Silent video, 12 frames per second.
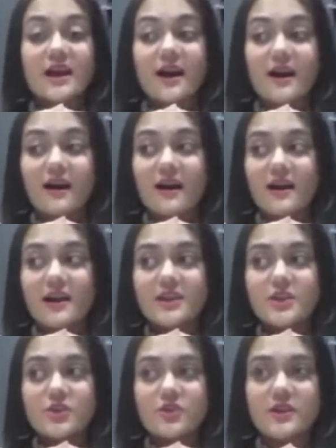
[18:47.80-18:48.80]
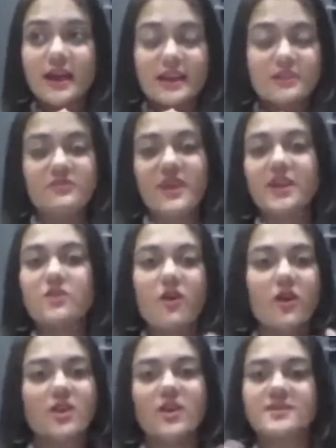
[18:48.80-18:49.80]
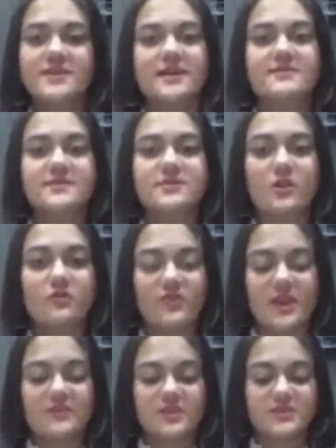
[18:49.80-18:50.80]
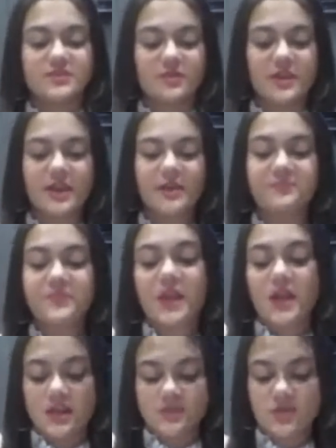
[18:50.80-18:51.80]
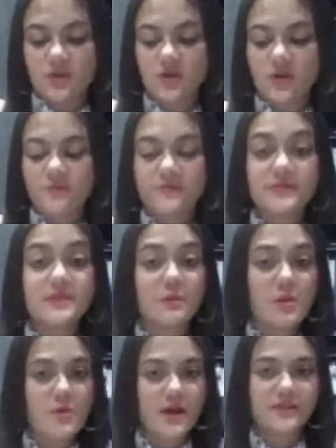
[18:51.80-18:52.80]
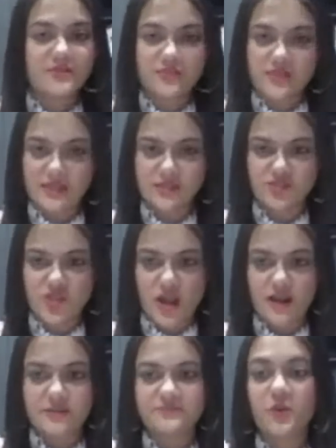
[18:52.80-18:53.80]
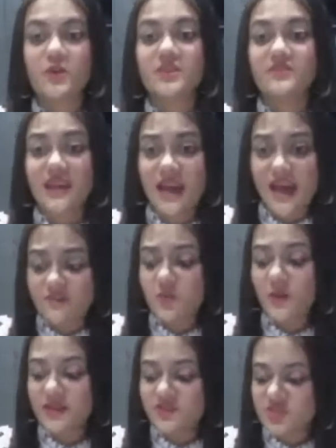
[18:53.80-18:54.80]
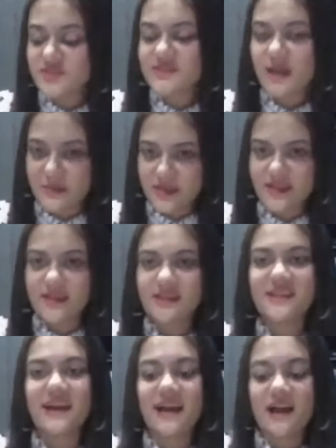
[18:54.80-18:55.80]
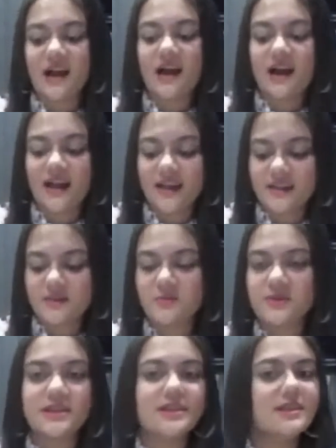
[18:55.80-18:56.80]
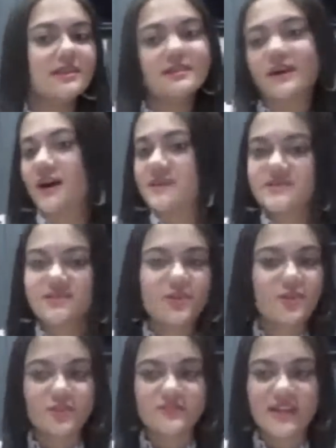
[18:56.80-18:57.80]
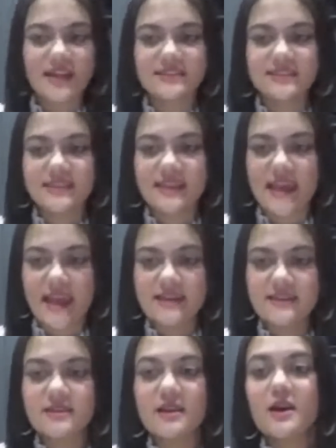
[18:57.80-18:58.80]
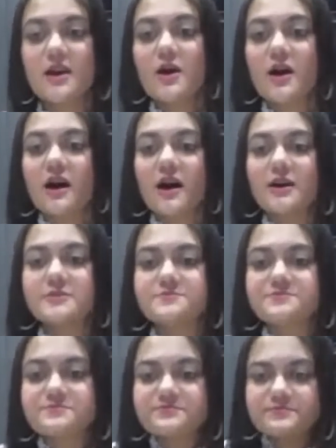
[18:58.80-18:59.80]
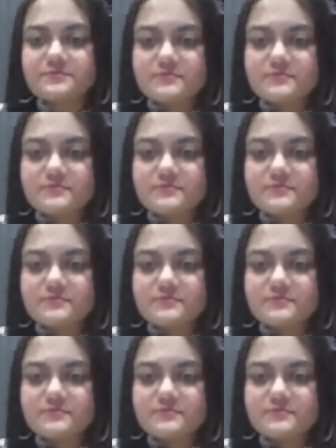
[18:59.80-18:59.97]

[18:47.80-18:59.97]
elevate all your senses of flavors. Okay, so number one is to take the jar. Okay, we have questions coming in. I will answer all of that in the end. um,